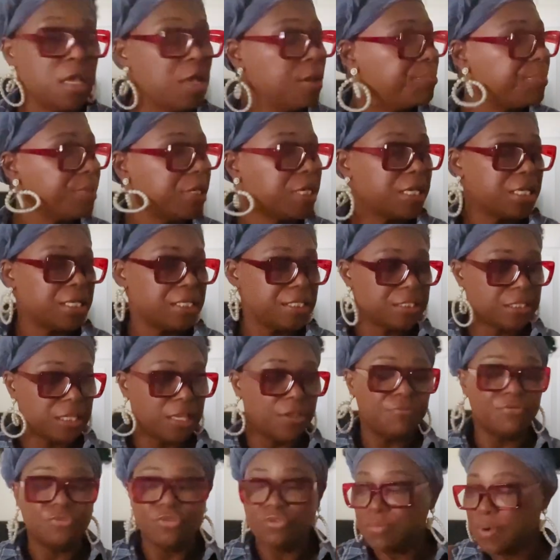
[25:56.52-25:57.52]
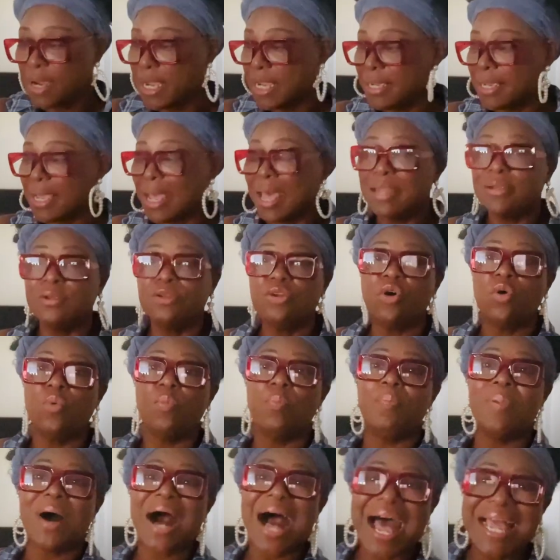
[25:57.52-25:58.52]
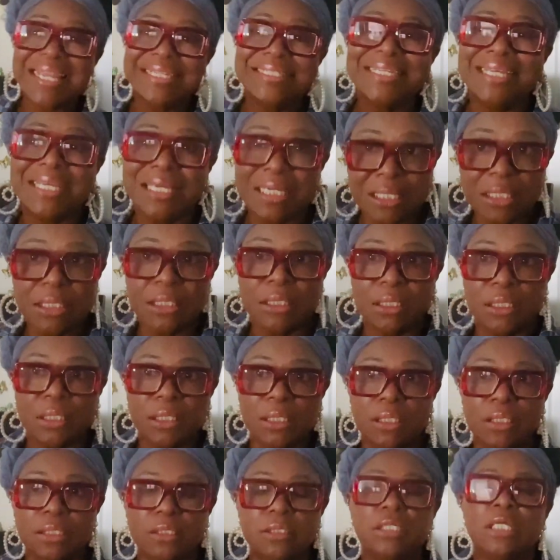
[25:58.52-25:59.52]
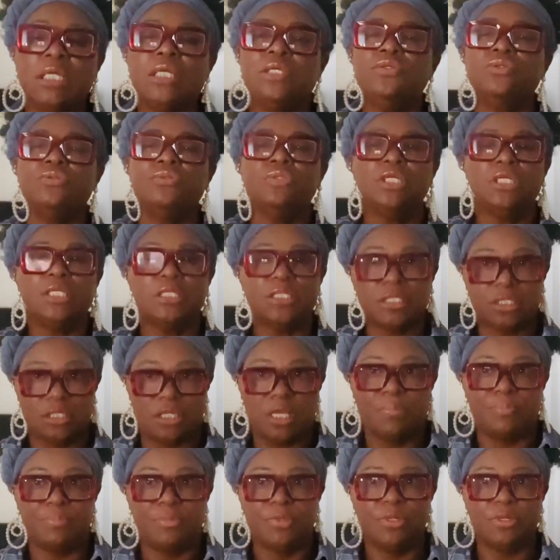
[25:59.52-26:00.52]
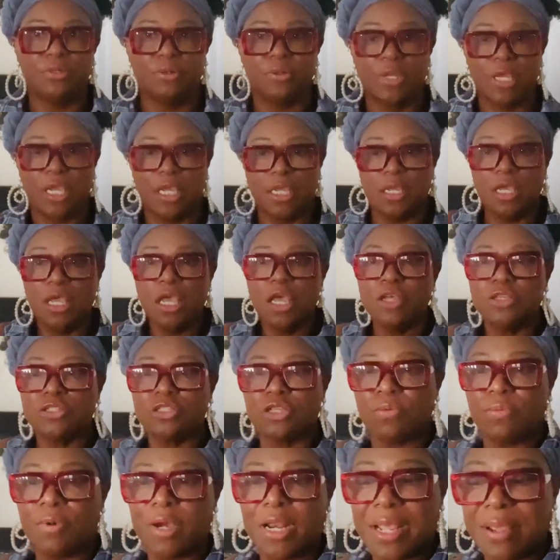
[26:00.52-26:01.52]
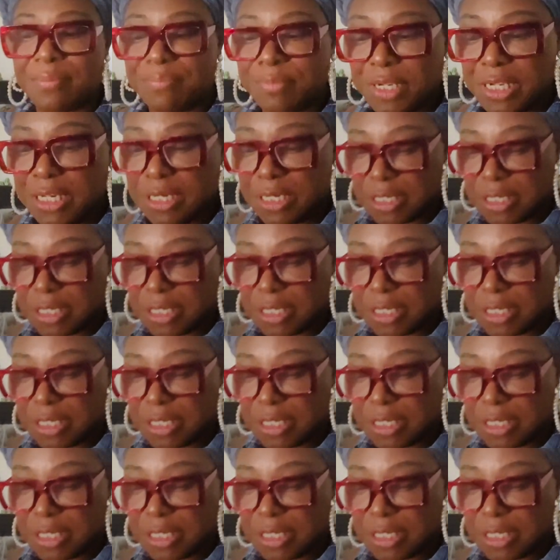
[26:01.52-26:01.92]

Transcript: Because if you ain't got nobody, then you need something, okay? So what I mean